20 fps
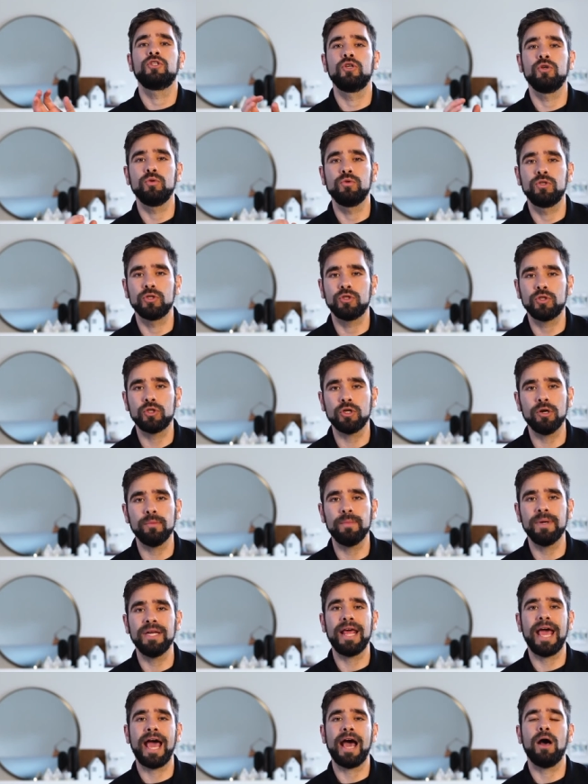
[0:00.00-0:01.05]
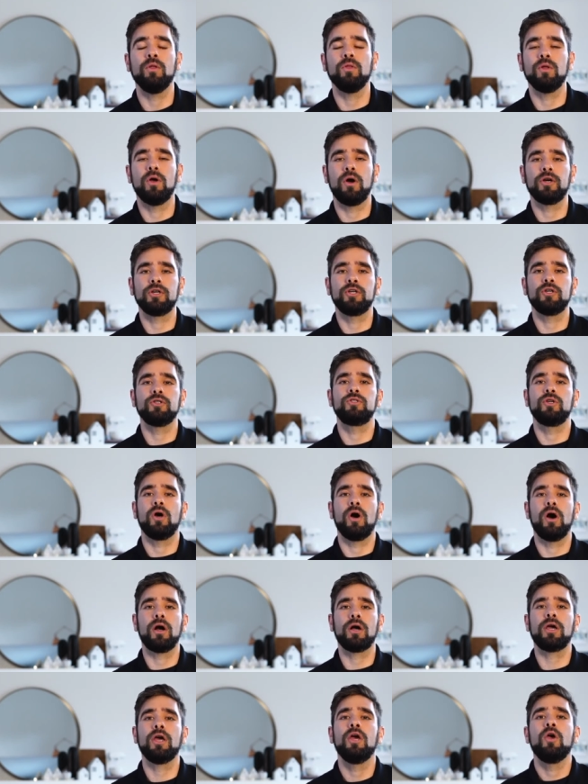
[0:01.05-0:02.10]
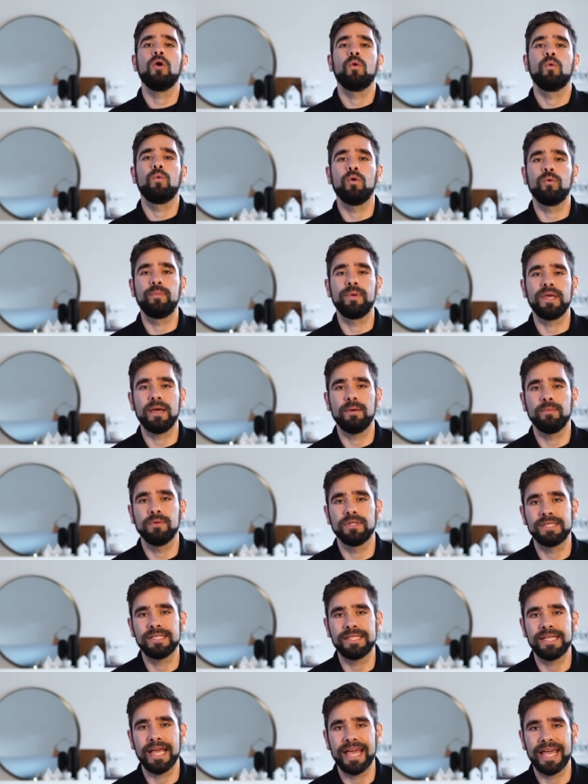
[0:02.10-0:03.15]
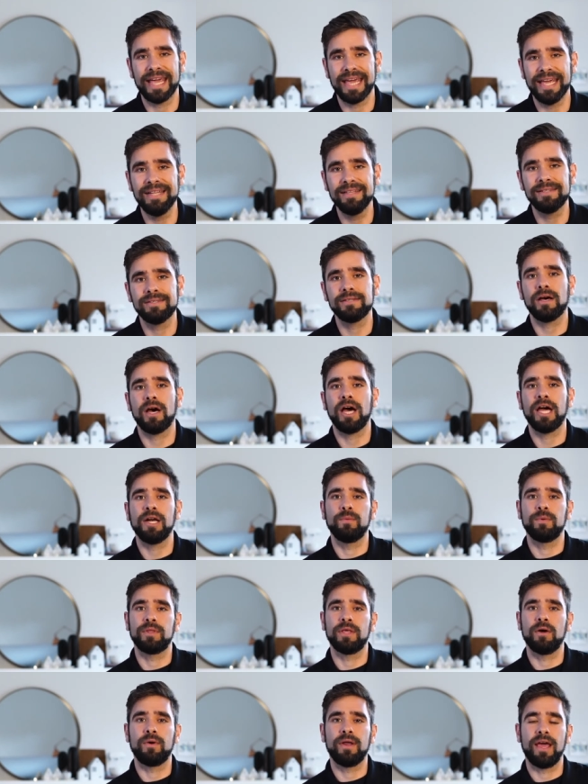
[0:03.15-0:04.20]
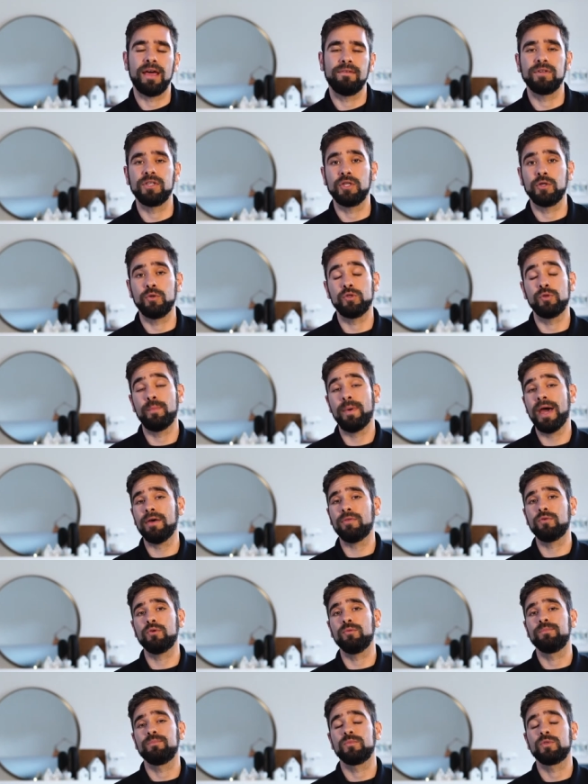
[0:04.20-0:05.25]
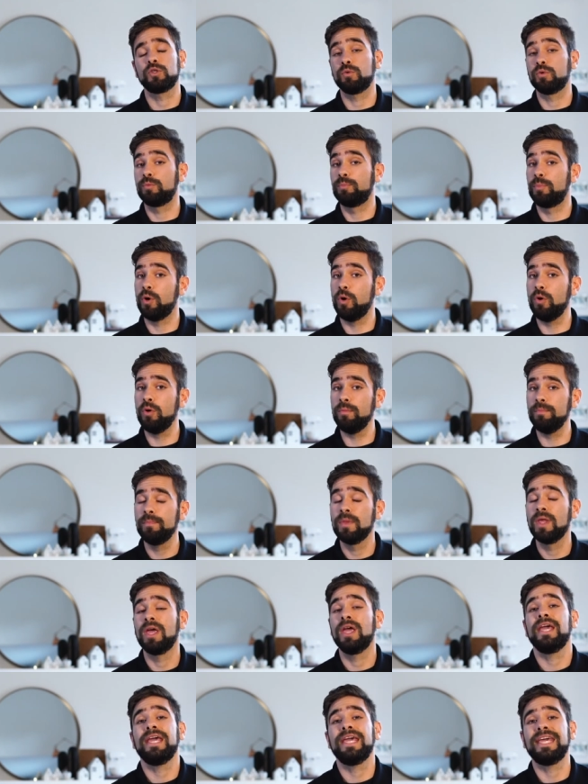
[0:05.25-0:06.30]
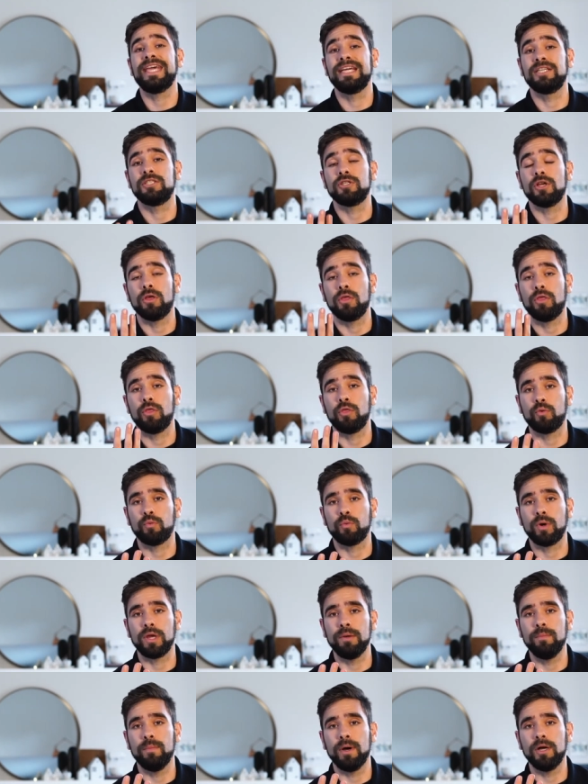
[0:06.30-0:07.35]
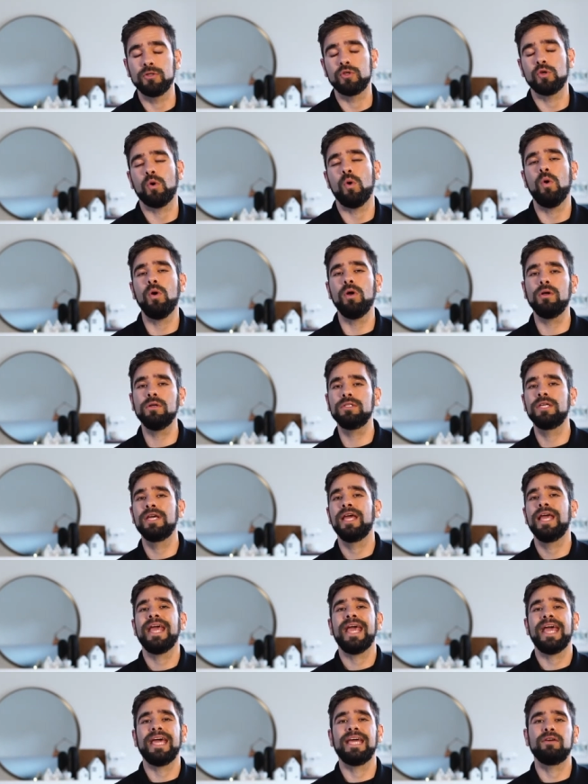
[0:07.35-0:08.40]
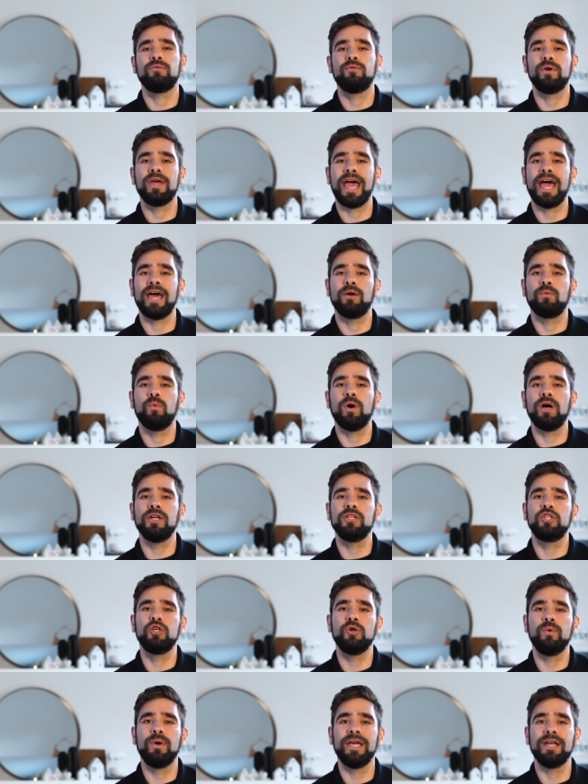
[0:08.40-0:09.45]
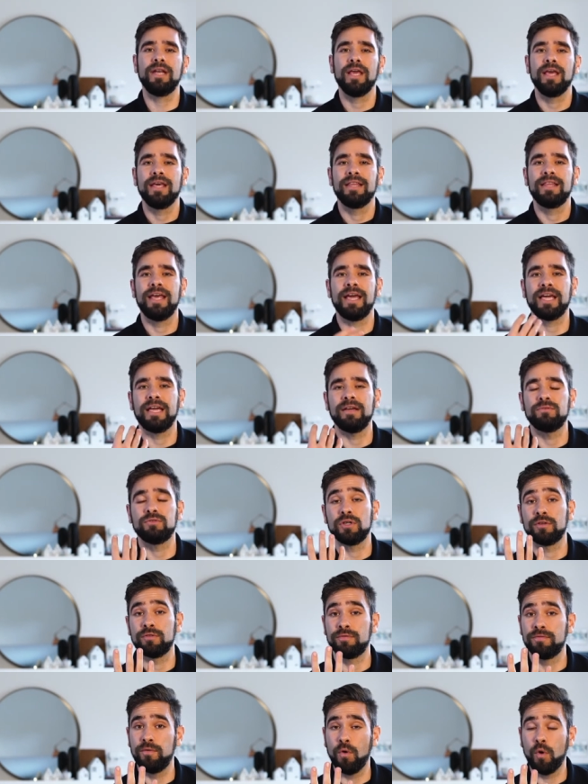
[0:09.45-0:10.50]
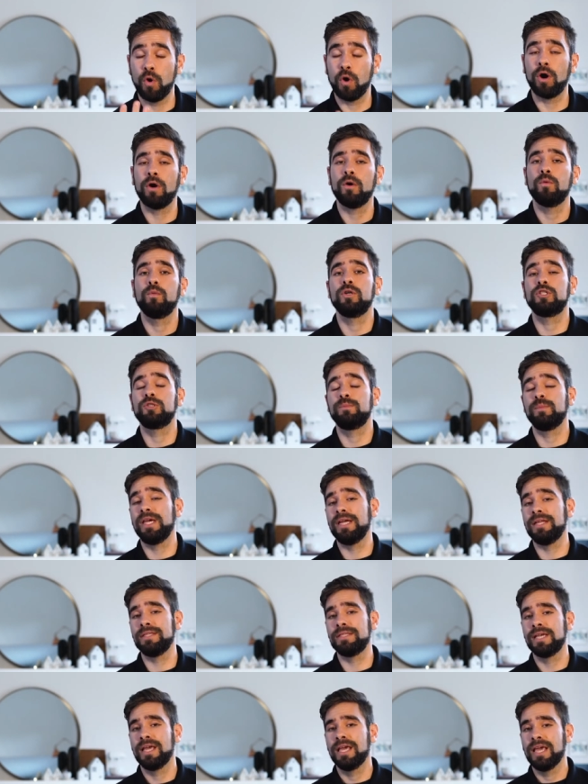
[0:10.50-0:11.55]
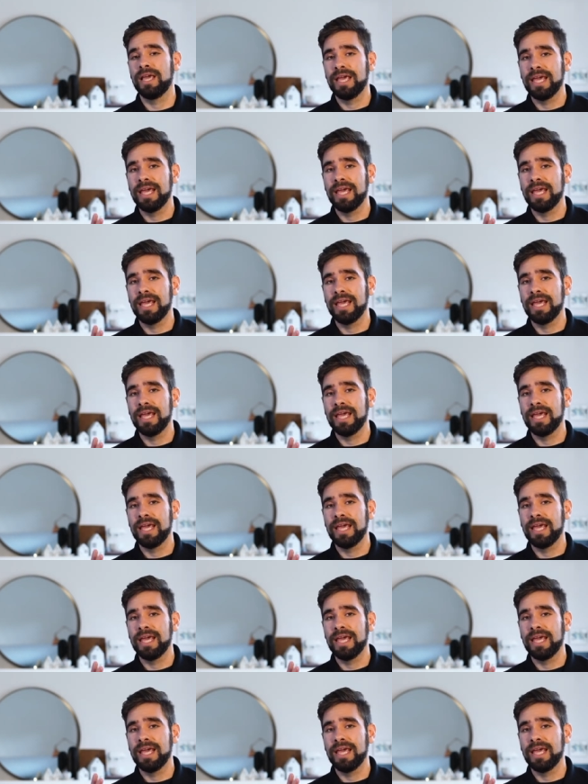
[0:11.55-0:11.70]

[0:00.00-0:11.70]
to determine how long your dog will be able to stay inside without having to use the bathroom. So with Boom, he is three months old, and if we add one to it, that gives us four, which means